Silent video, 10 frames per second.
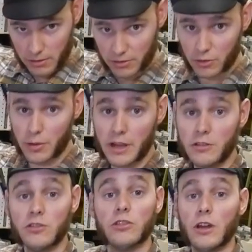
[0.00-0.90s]

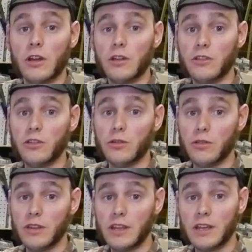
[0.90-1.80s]
syringe to
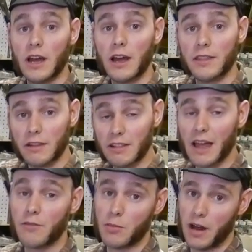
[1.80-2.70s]
the
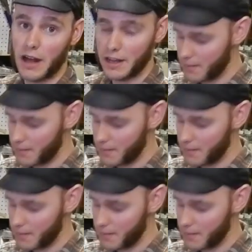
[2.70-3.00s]
lever body.